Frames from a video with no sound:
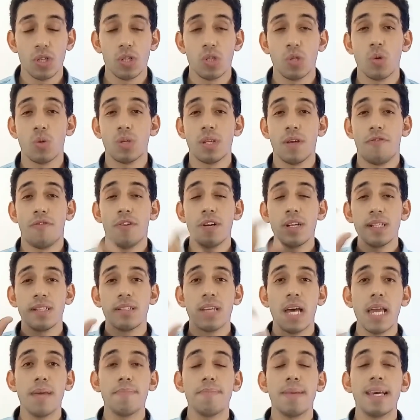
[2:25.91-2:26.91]
So the first
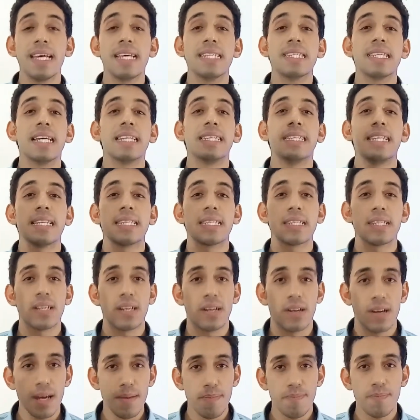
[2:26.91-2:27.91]
type is
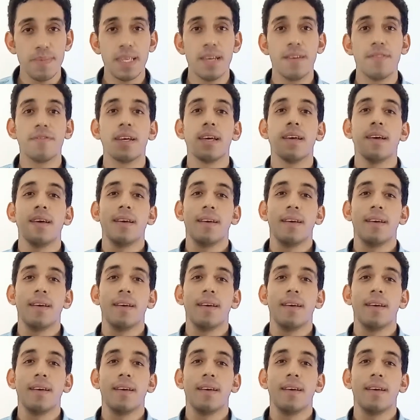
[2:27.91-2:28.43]
descriptive